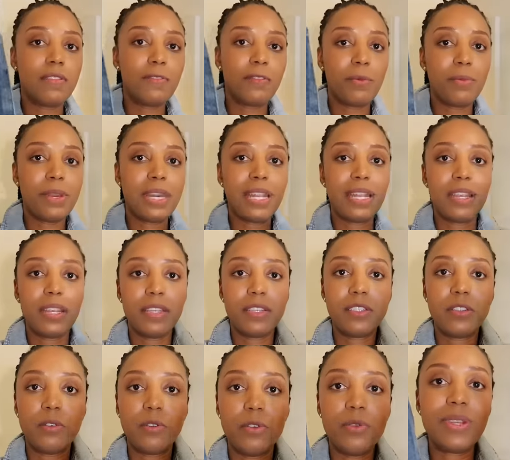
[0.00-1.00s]
of Humanity.
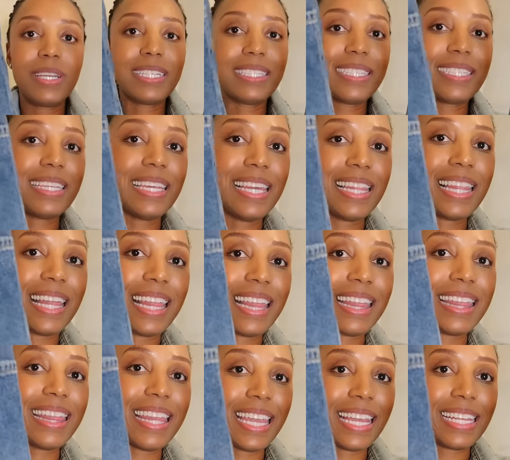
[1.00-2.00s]
So you can see the
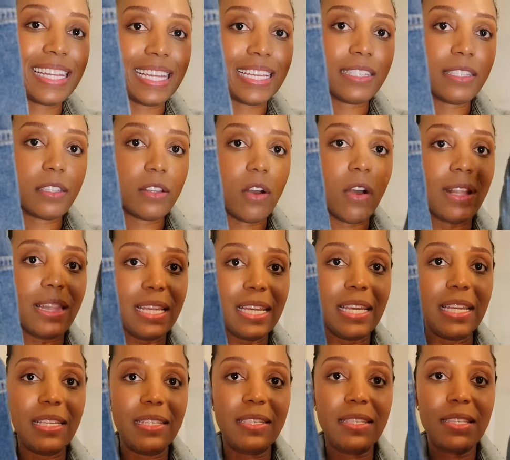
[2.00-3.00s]
thickness on
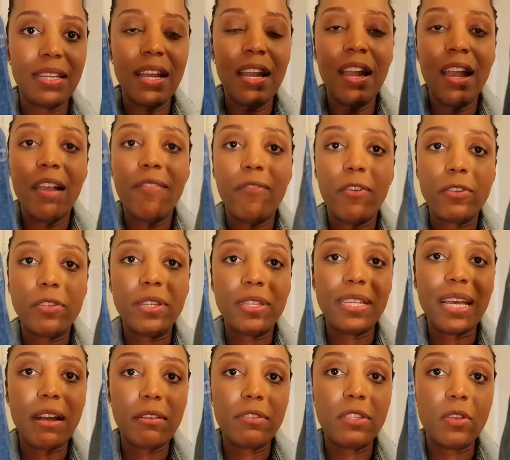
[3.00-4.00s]
these versus
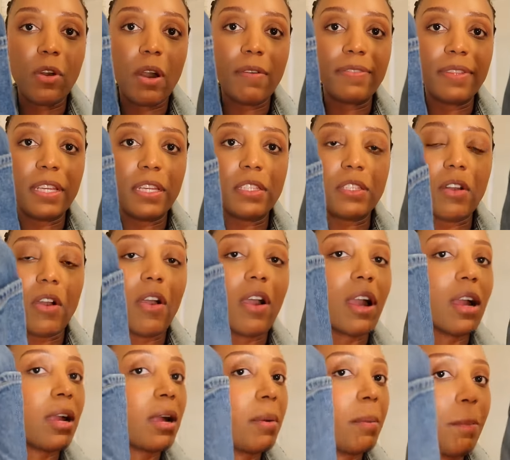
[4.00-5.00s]
how soft these are.